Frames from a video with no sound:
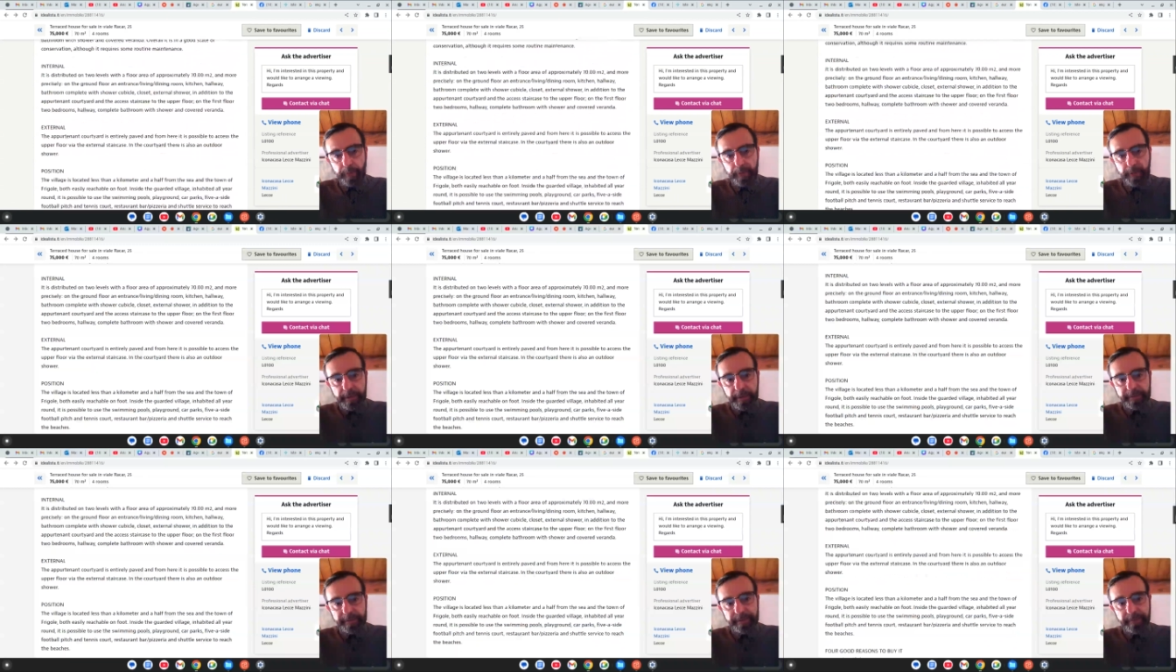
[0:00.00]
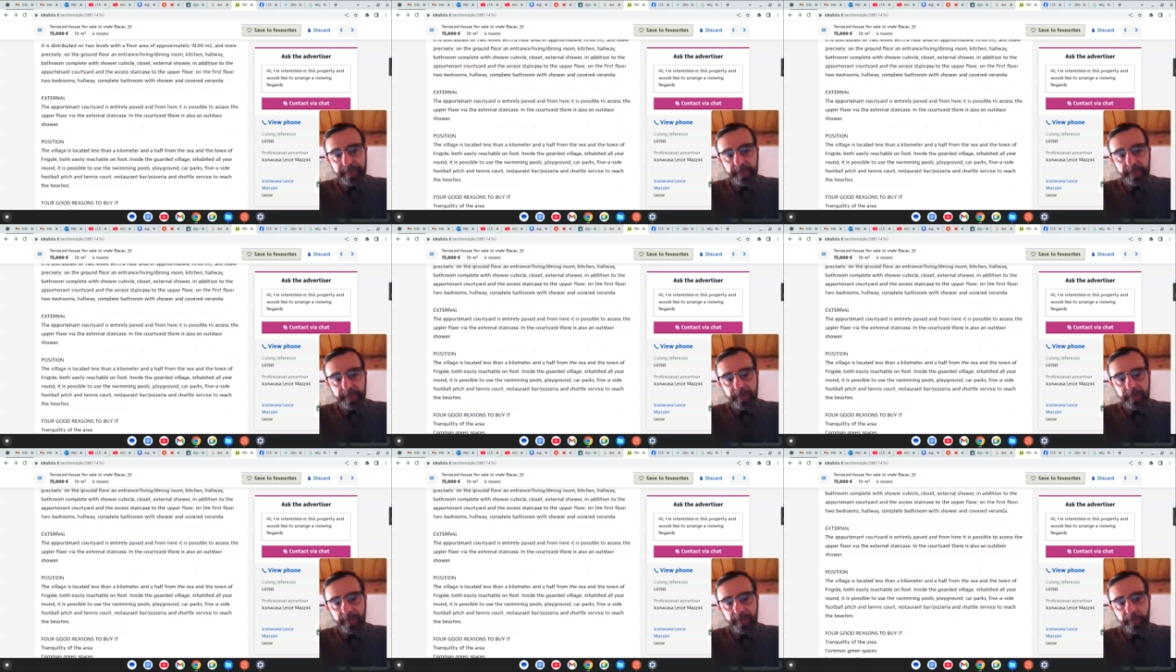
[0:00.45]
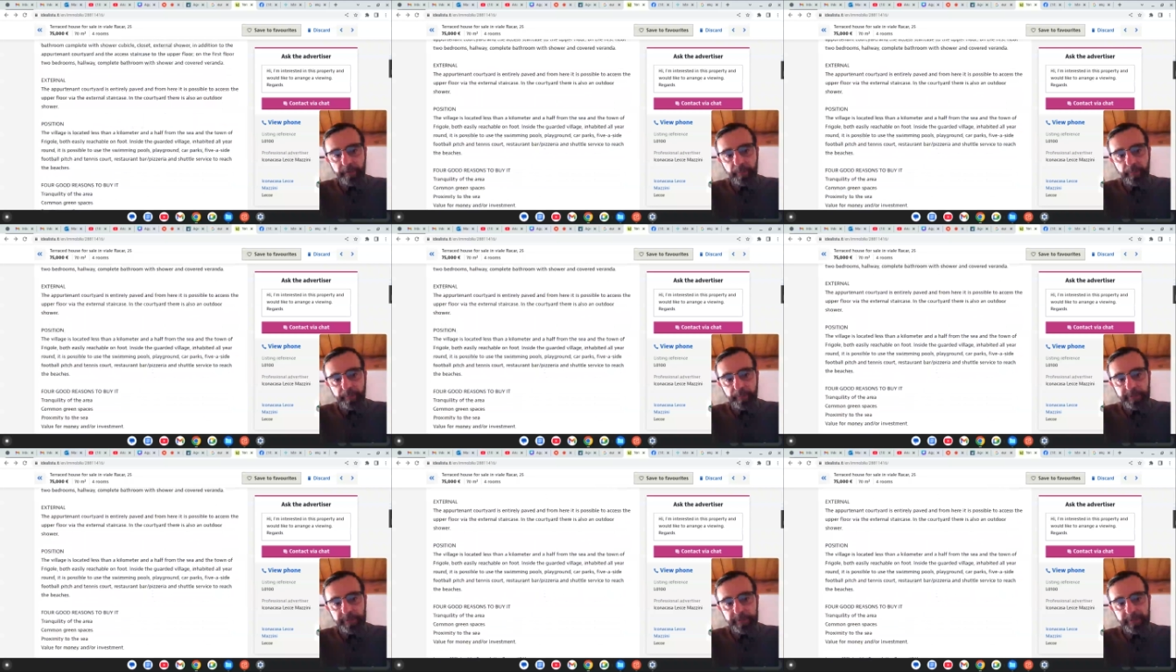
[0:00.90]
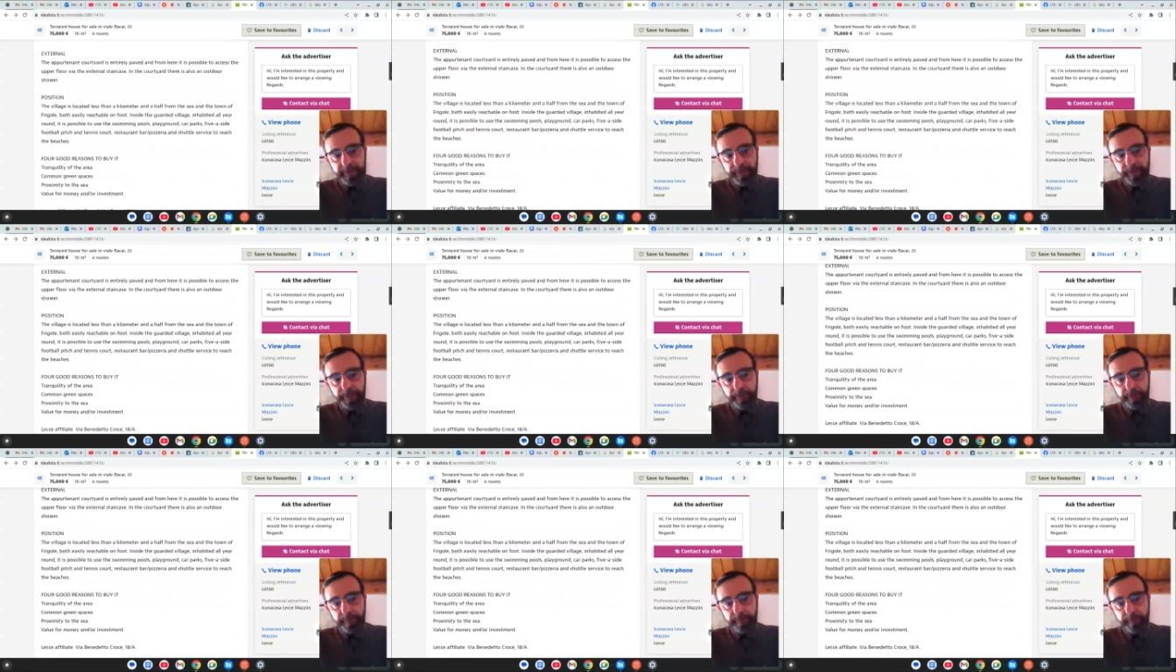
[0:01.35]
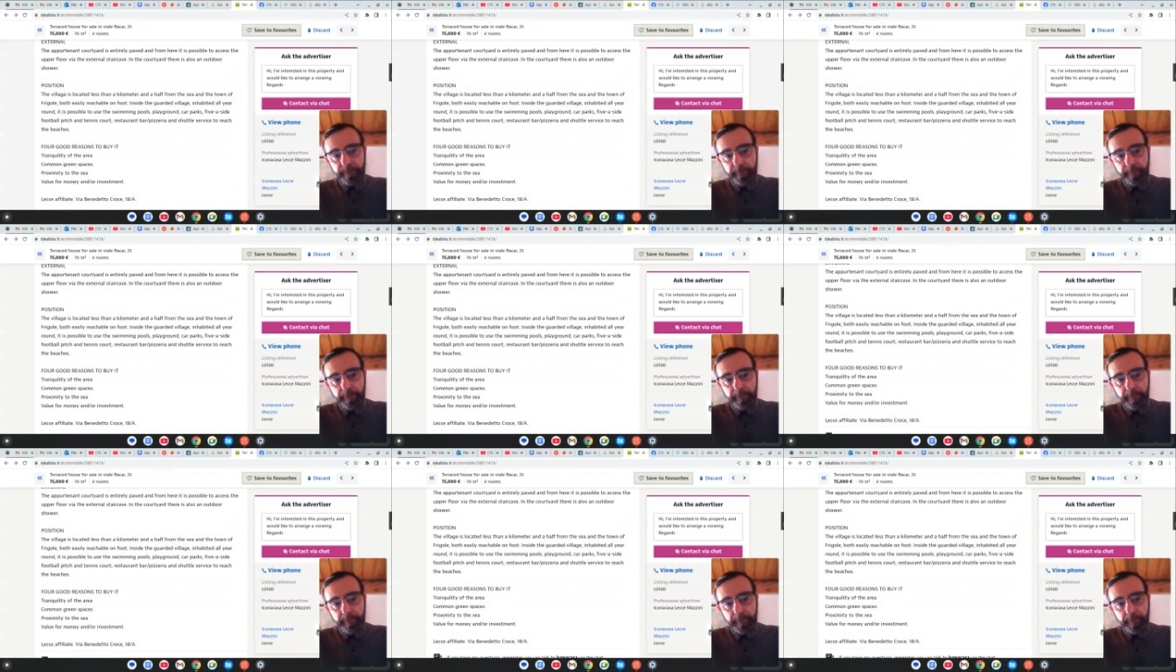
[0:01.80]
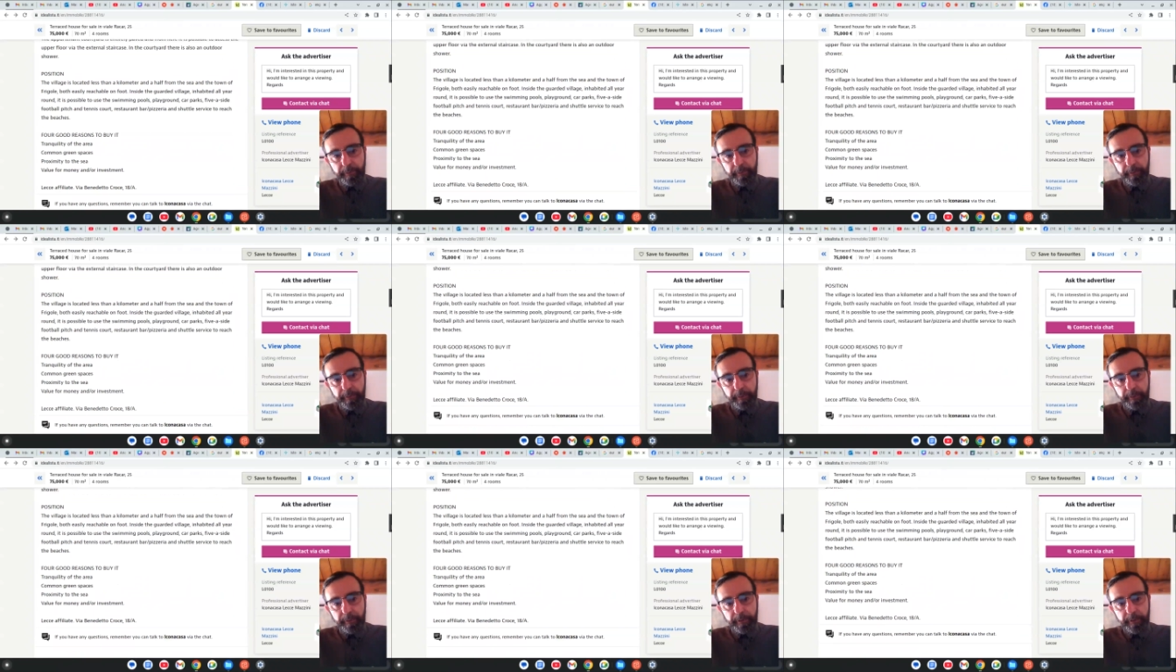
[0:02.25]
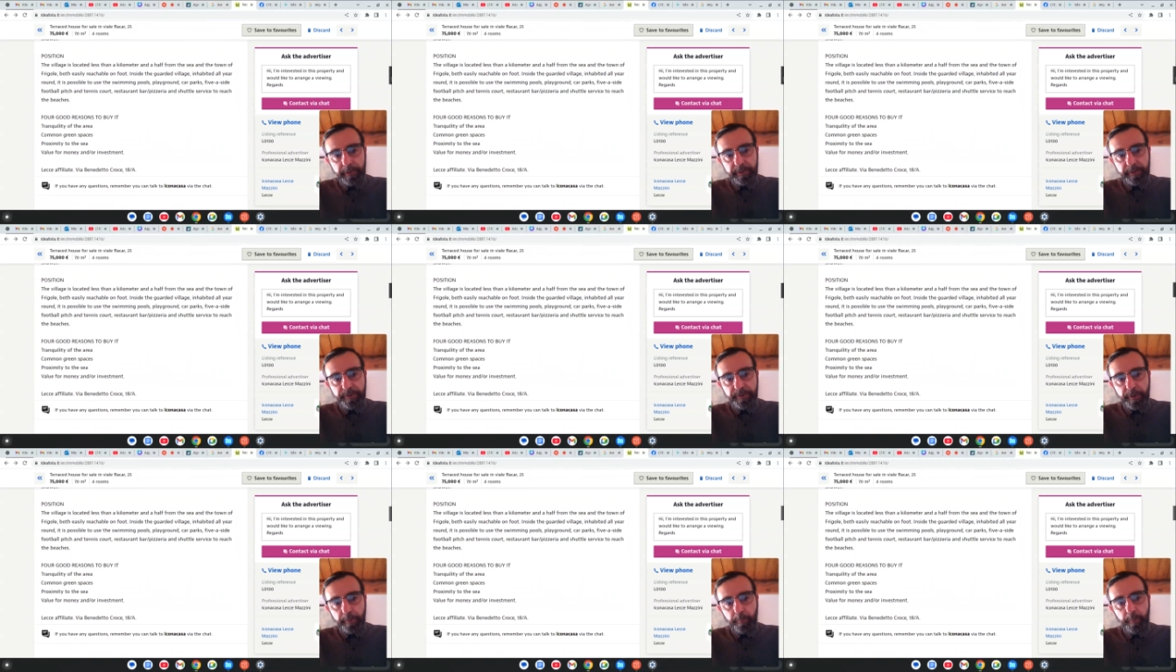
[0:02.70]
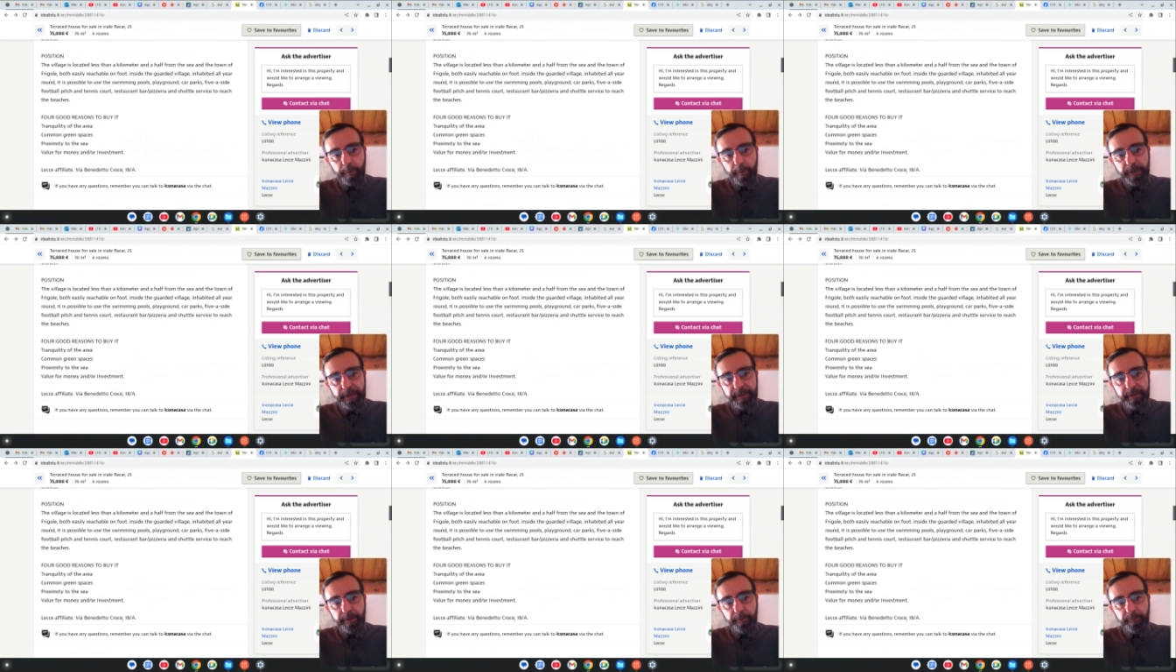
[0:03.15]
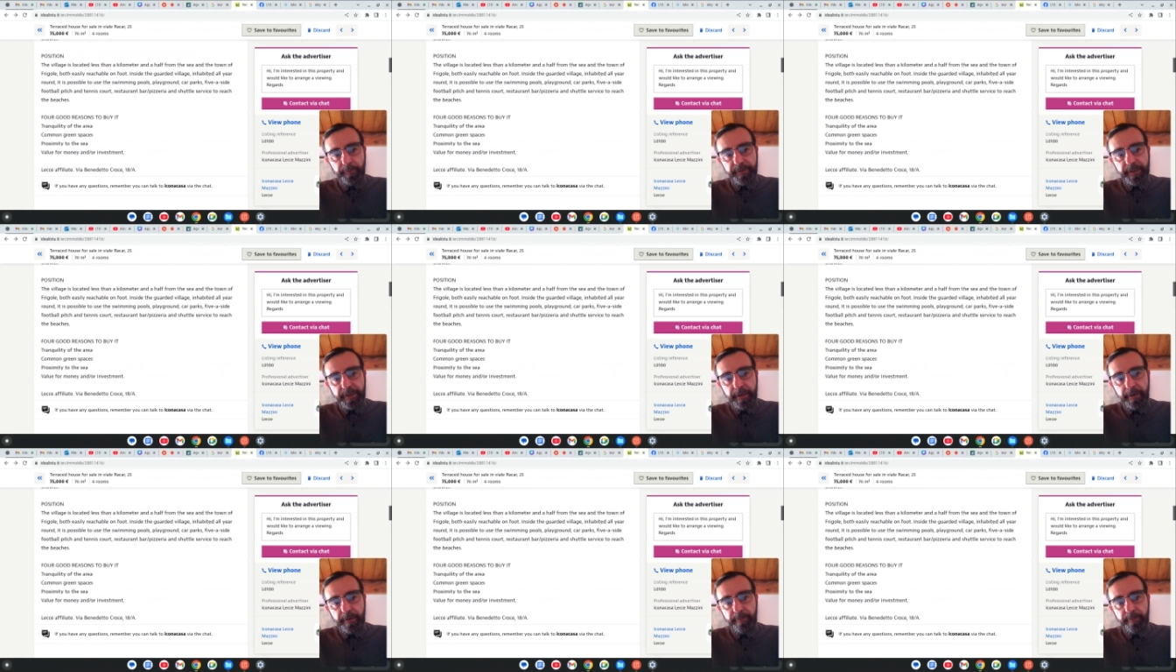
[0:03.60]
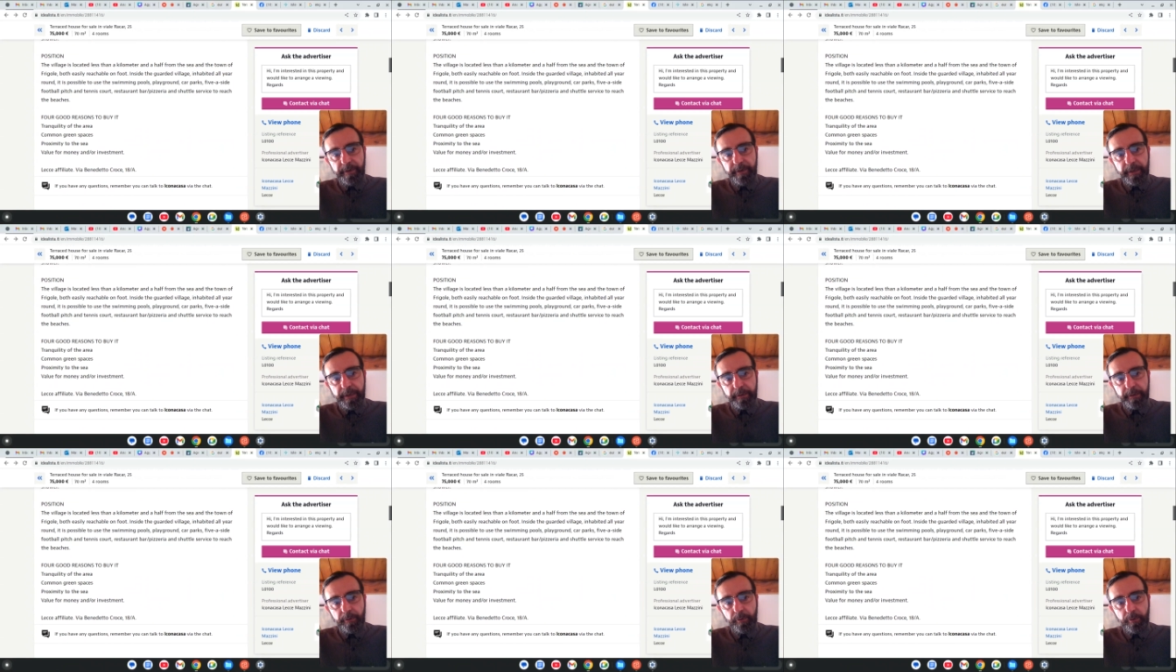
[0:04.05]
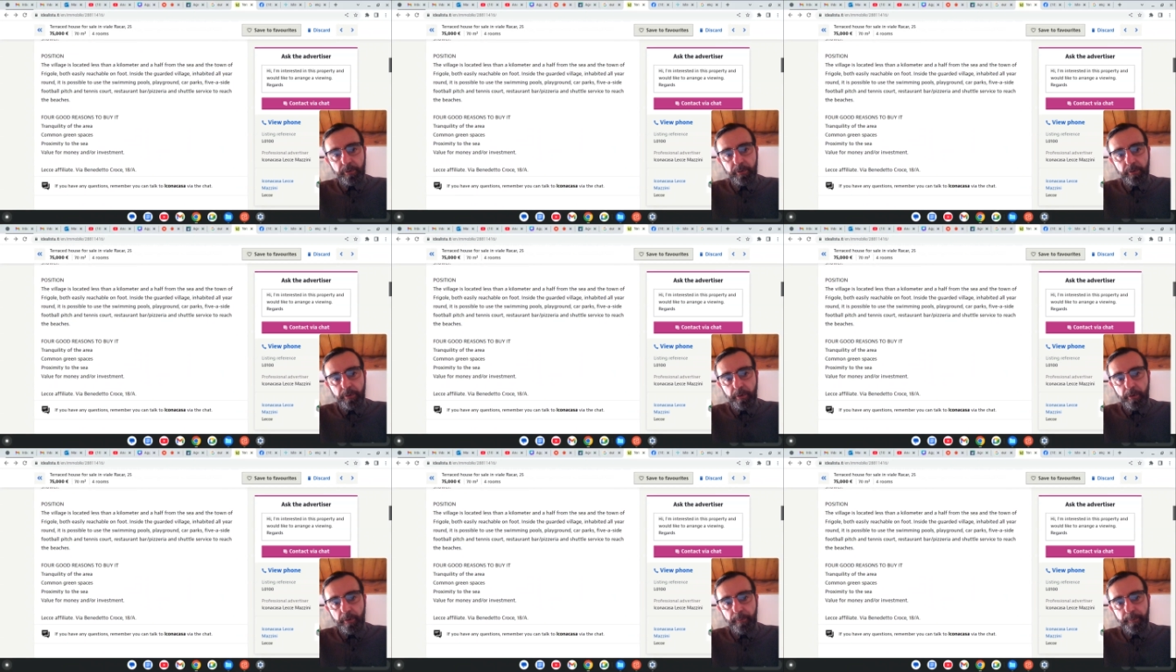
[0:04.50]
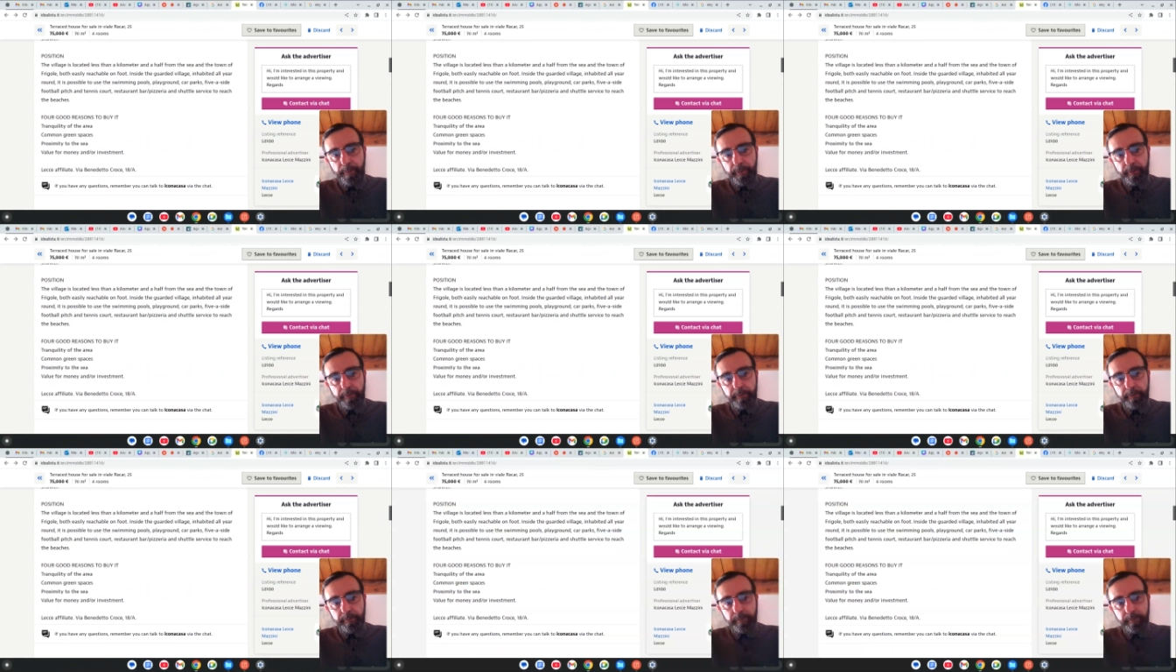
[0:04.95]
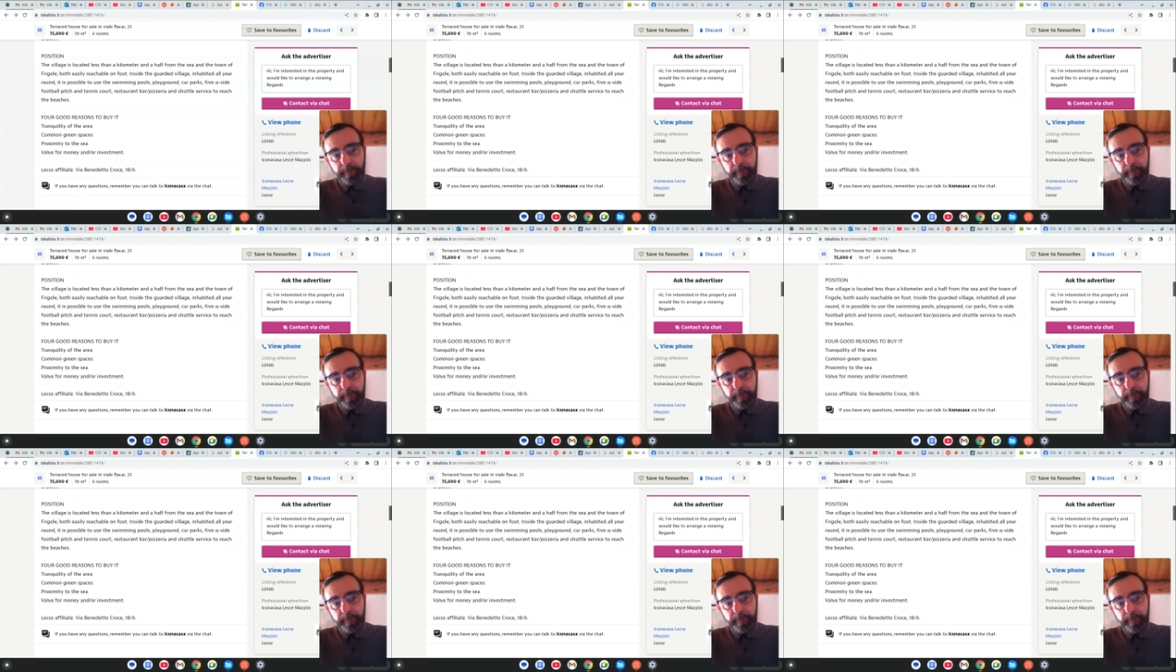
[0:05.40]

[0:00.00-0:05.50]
external position, tranquility of the area, common